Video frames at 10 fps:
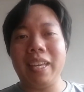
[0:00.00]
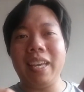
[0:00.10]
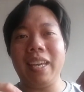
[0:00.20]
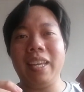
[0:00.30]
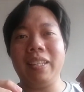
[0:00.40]

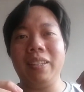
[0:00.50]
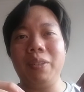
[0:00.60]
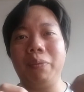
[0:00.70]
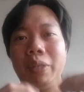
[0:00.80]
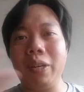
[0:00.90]
And
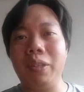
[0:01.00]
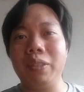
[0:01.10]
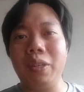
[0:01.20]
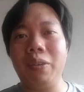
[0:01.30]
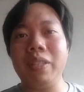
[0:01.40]
we all
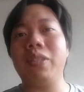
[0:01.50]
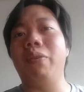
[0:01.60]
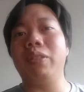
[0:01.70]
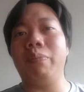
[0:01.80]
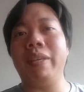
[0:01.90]
know it's
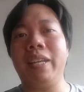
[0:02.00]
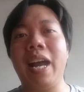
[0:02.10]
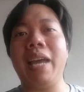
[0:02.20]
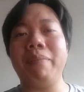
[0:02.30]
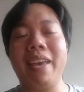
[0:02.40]
going to be
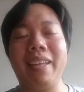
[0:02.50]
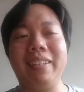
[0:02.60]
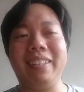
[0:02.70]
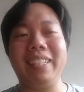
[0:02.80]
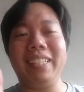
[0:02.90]
Gaim,
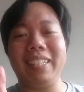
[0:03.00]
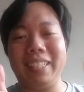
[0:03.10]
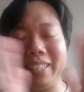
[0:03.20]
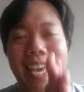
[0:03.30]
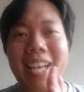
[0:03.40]
and
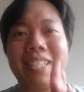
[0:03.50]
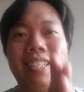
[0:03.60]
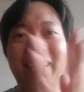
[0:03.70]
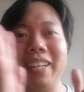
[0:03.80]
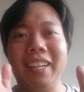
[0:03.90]

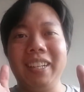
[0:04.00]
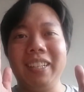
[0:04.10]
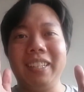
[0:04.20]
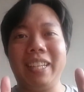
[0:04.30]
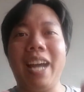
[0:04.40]
yes,
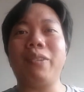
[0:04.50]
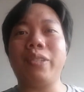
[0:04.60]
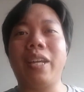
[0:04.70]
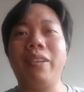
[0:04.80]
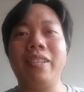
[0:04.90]

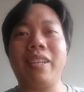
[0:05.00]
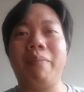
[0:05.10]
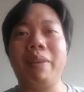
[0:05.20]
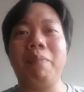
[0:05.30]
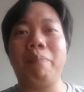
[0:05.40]
Gakusano is
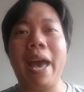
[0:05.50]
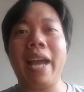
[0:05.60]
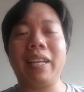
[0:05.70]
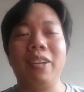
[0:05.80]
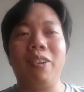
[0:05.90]
coming
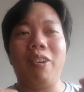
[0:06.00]
back.